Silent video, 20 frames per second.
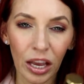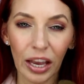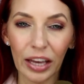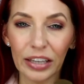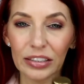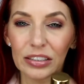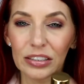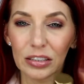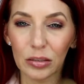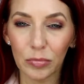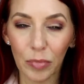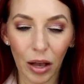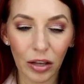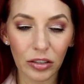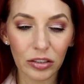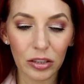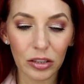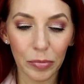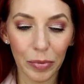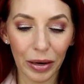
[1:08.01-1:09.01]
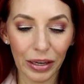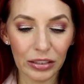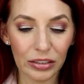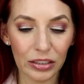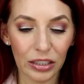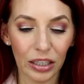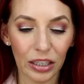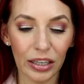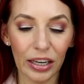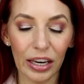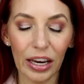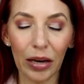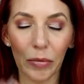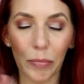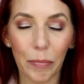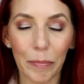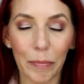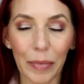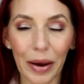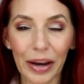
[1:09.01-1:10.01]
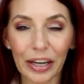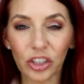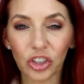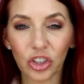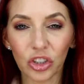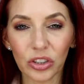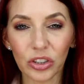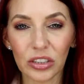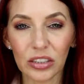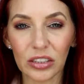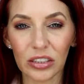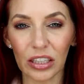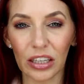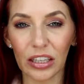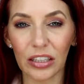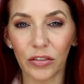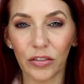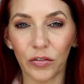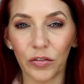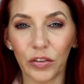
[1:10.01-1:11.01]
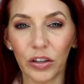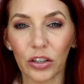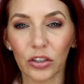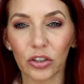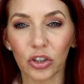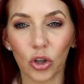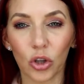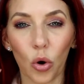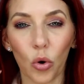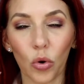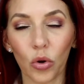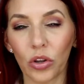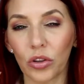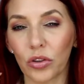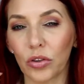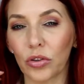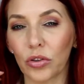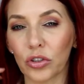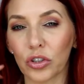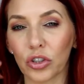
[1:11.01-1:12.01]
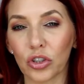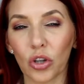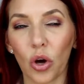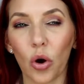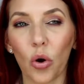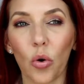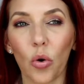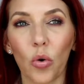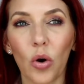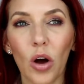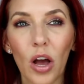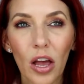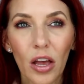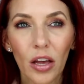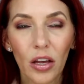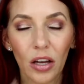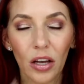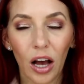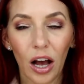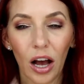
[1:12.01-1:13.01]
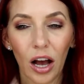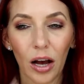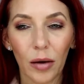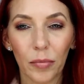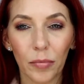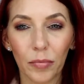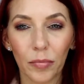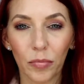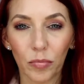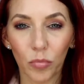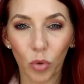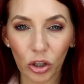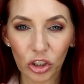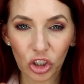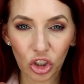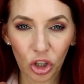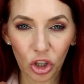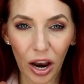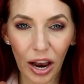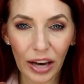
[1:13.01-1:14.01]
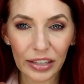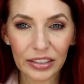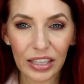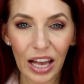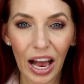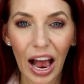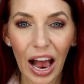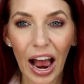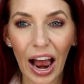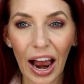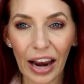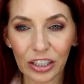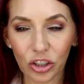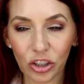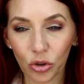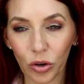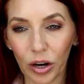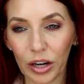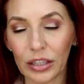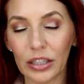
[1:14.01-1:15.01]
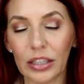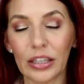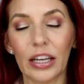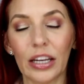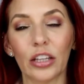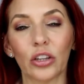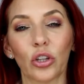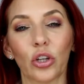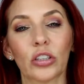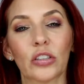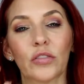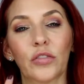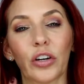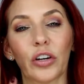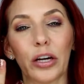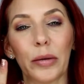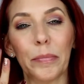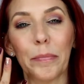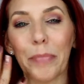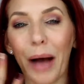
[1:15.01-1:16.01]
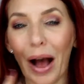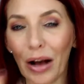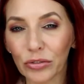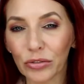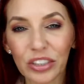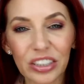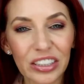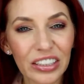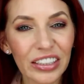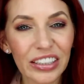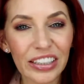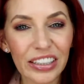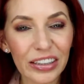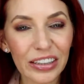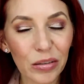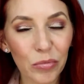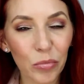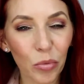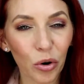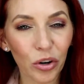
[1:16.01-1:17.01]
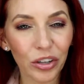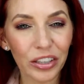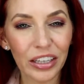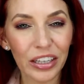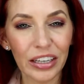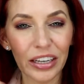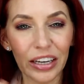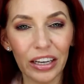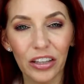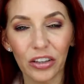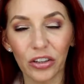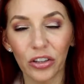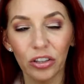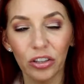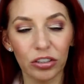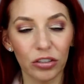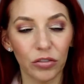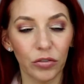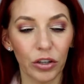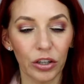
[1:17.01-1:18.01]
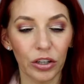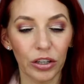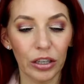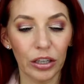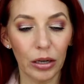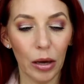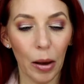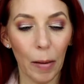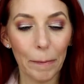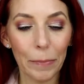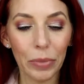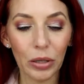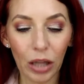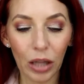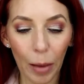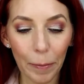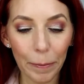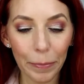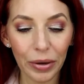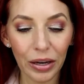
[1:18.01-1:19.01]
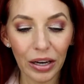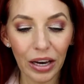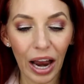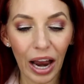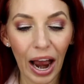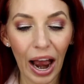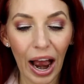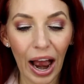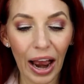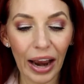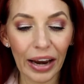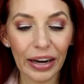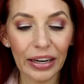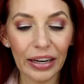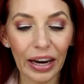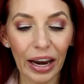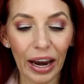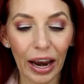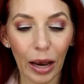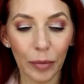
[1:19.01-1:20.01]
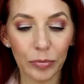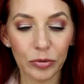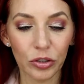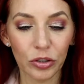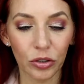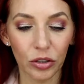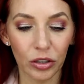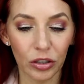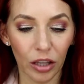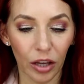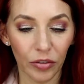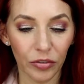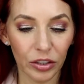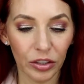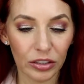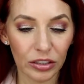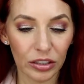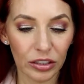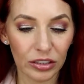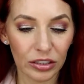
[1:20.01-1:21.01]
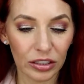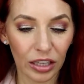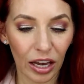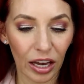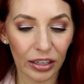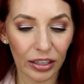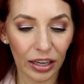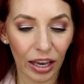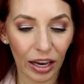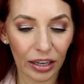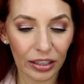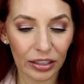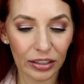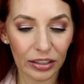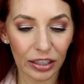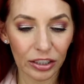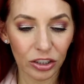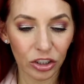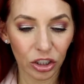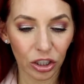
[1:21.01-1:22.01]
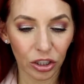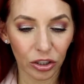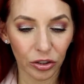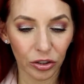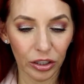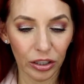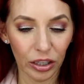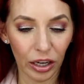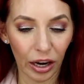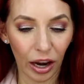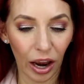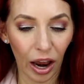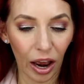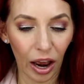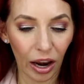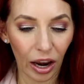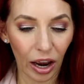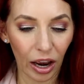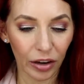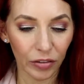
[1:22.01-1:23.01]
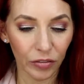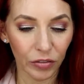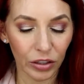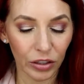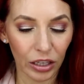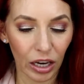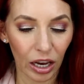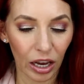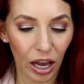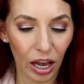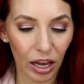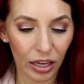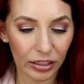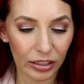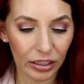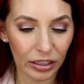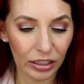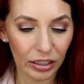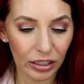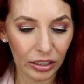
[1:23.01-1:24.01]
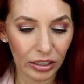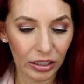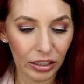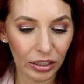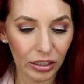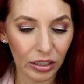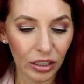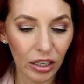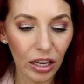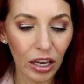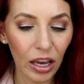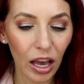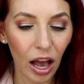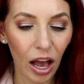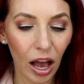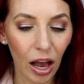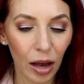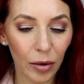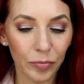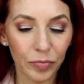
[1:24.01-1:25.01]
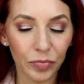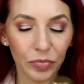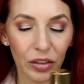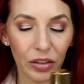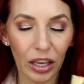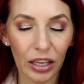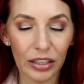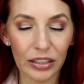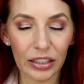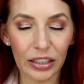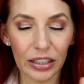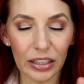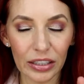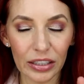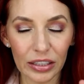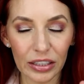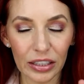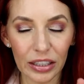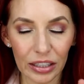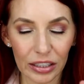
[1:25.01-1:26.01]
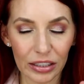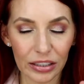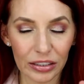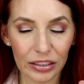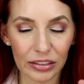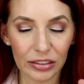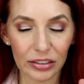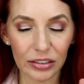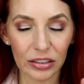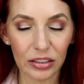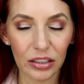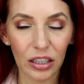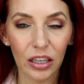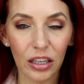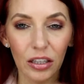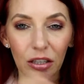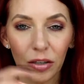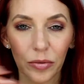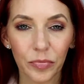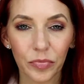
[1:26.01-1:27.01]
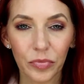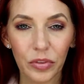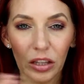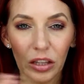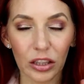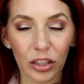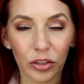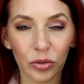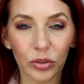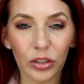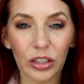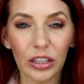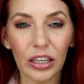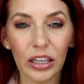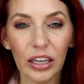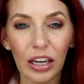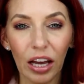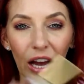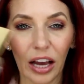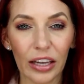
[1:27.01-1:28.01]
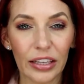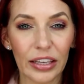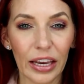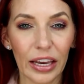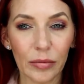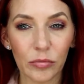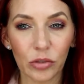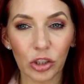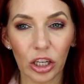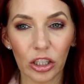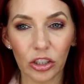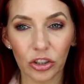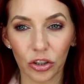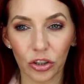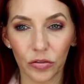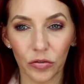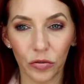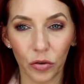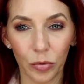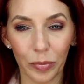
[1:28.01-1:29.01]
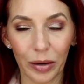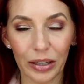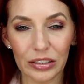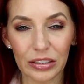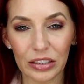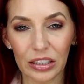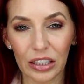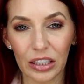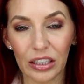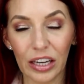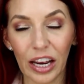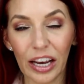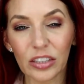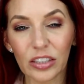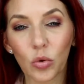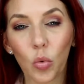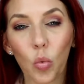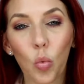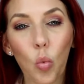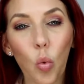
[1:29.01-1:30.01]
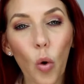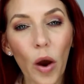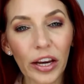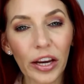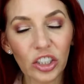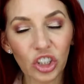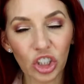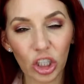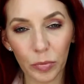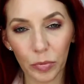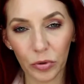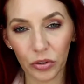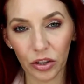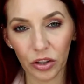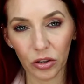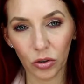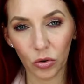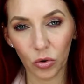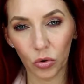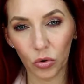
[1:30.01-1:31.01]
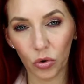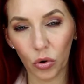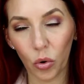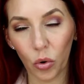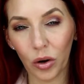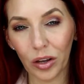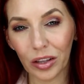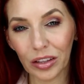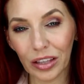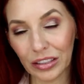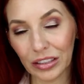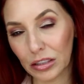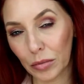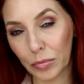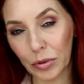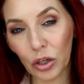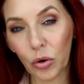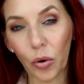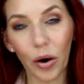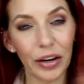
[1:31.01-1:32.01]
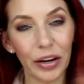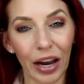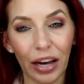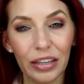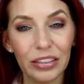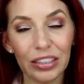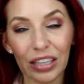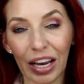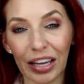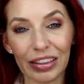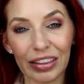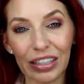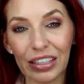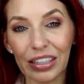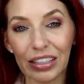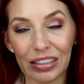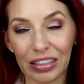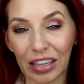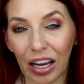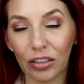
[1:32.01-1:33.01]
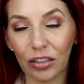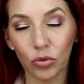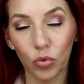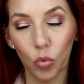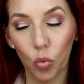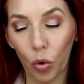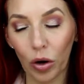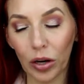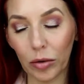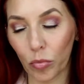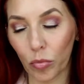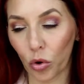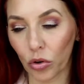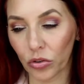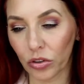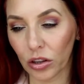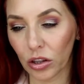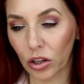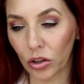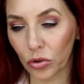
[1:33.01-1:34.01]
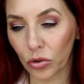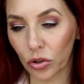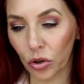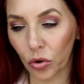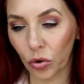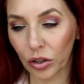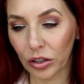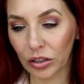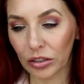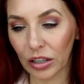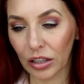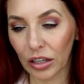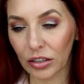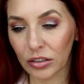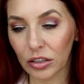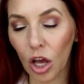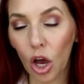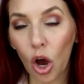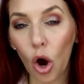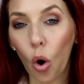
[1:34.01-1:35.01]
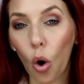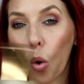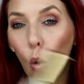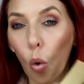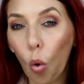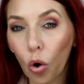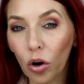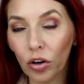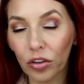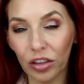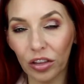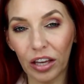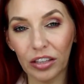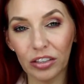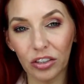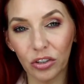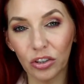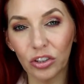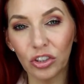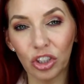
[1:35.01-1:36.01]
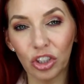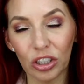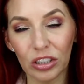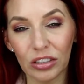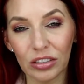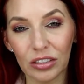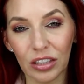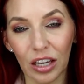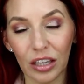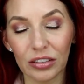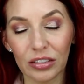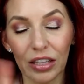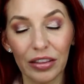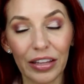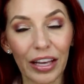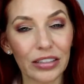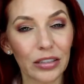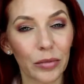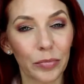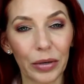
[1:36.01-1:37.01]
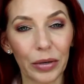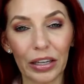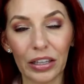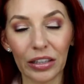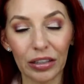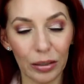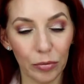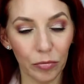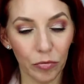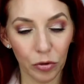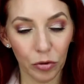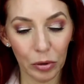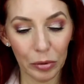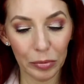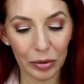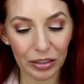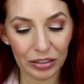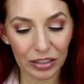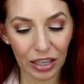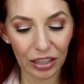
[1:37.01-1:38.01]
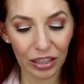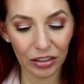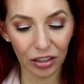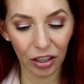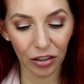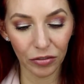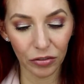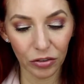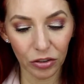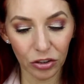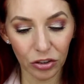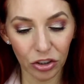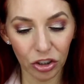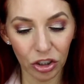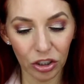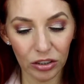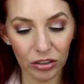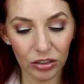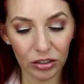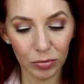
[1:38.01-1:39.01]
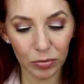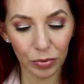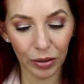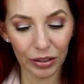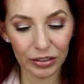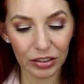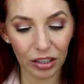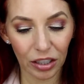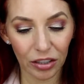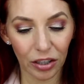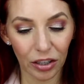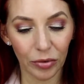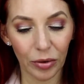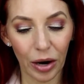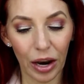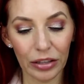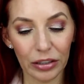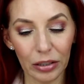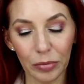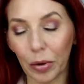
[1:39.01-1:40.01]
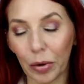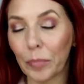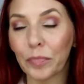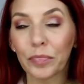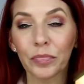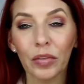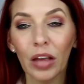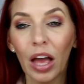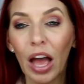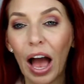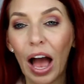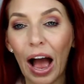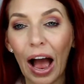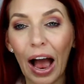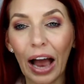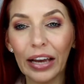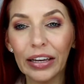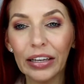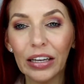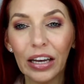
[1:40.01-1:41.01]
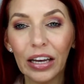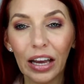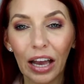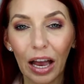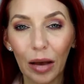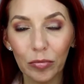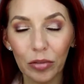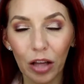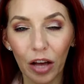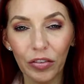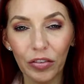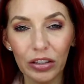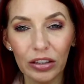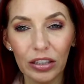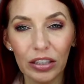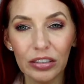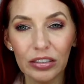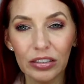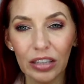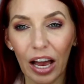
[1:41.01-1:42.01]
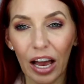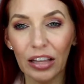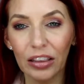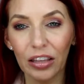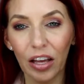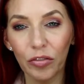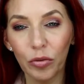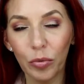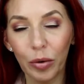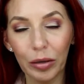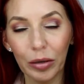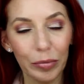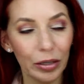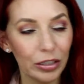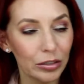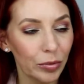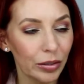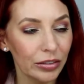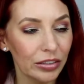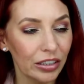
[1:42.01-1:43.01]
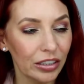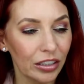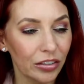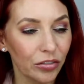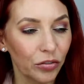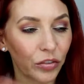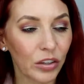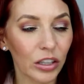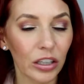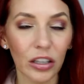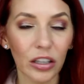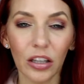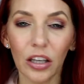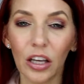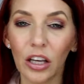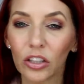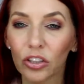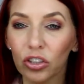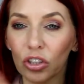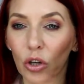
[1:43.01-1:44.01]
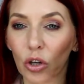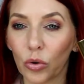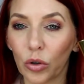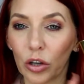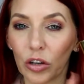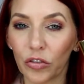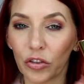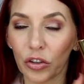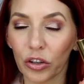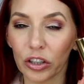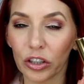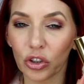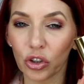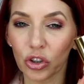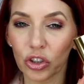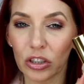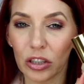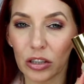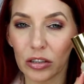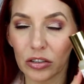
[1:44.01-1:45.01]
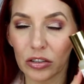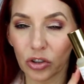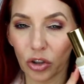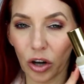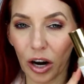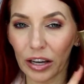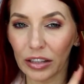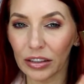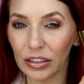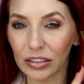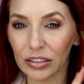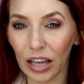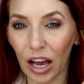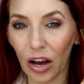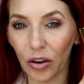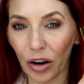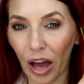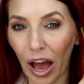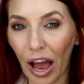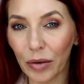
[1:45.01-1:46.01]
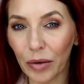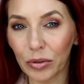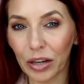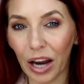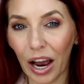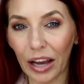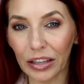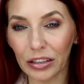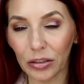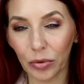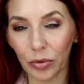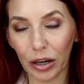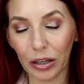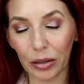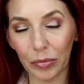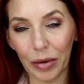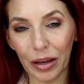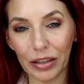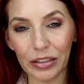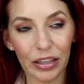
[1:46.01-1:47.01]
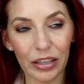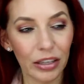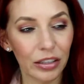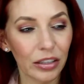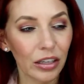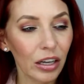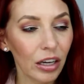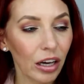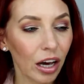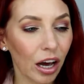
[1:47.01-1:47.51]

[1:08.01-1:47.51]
It smells amazing. It makes your skin feel so moisturized, hydrated. It looks very bouncy in the morning. It looks very plump. I absolutely love this. It's got echinacea green ivy honey in it, and it is literally a game changer for my skin. It's way cheaper than the Luna oil, and to be quite honest, I think it does way more than the Luna oil does, or than Good Genes does, and that's a big claim for me because I love Good Genes by Sunday Riley. But I am loving this. I love the way it makes my skin feel. So if you're interested in trying this out, I would highly recommend it.